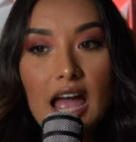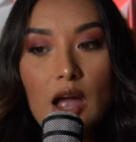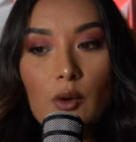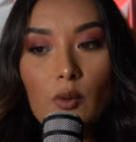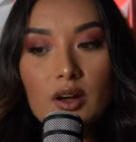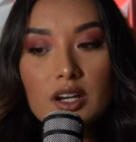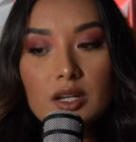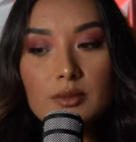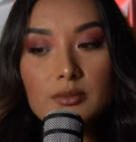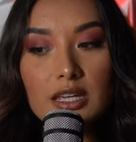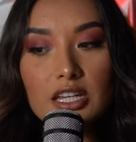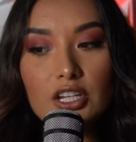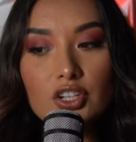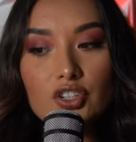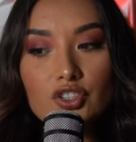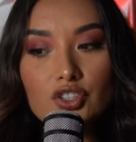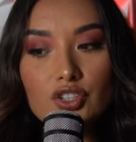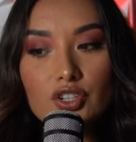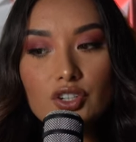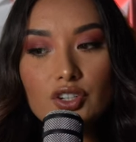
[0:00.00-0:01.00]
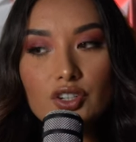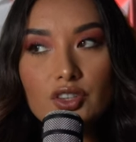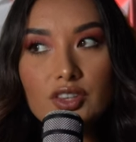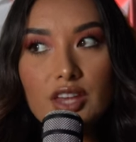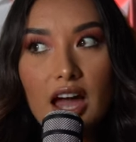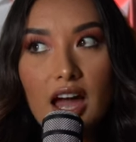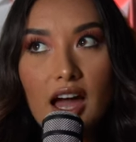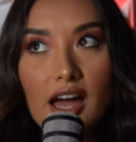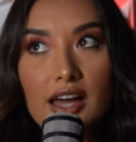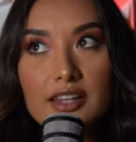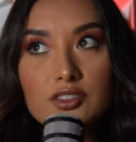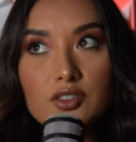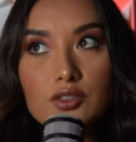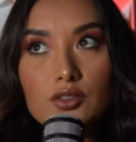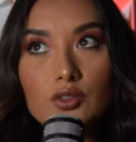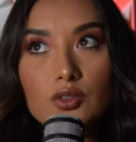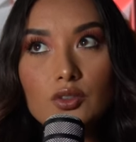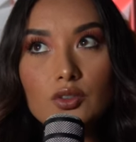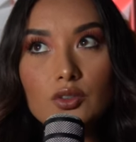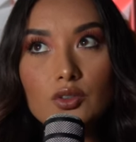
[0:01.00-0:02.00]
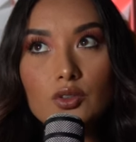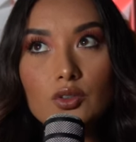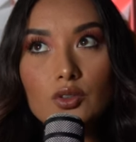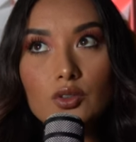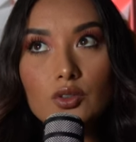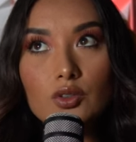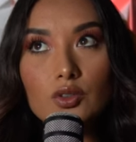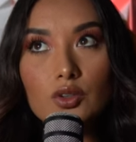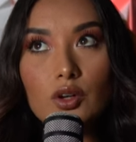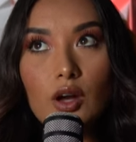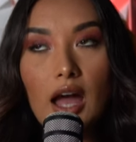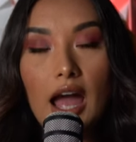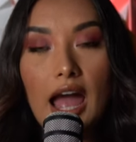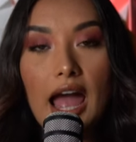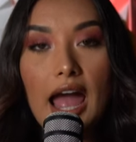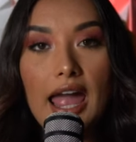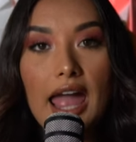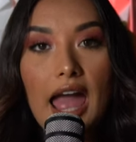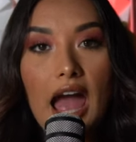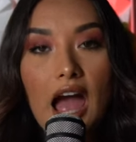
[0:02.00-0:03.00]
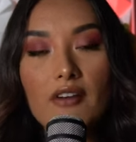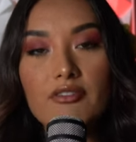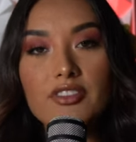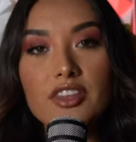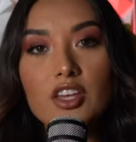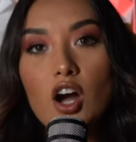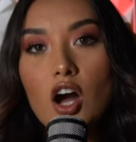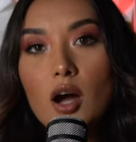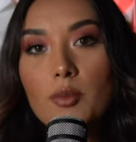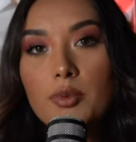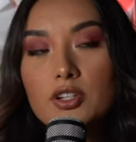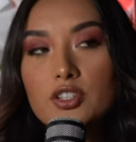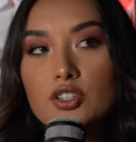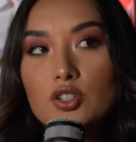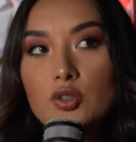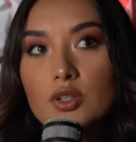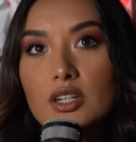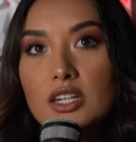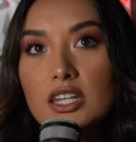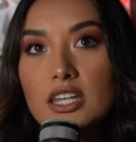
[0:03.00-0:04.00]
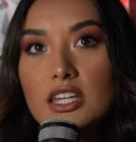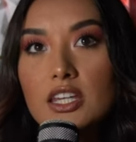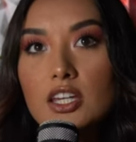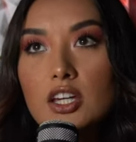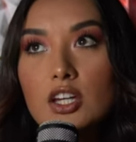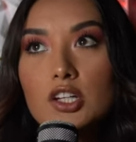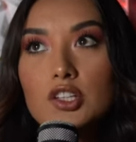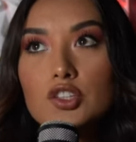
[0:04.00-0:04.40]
I want to make sure that I have the opportunity